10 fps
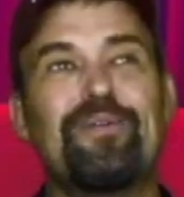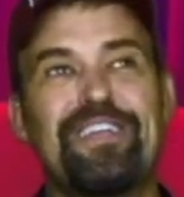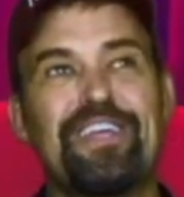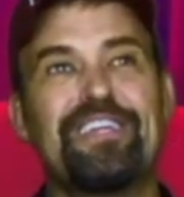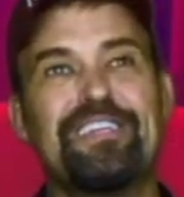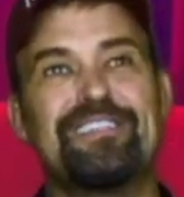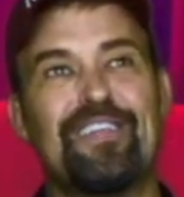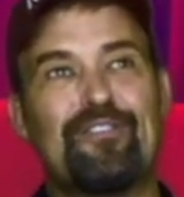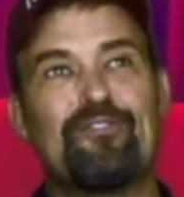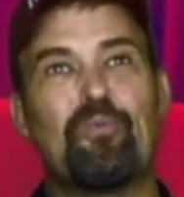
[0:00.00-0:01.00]
ridiculous
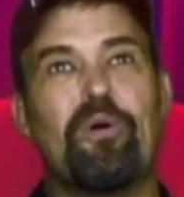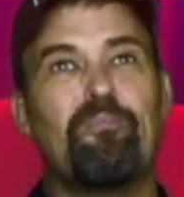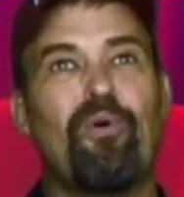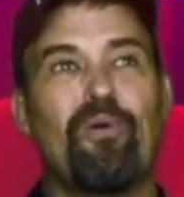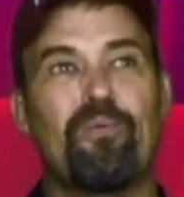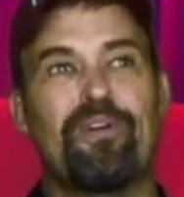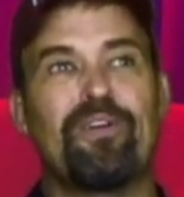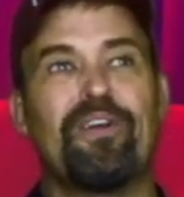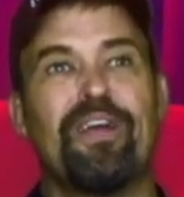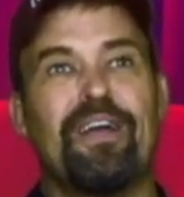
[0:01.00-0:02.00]
that there's one point
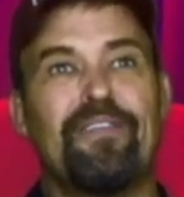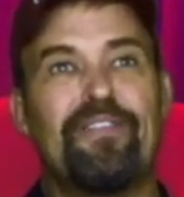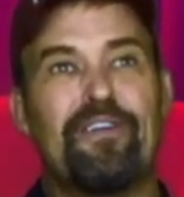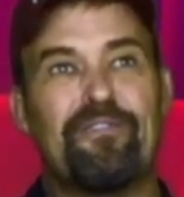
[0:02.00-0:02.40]
where they're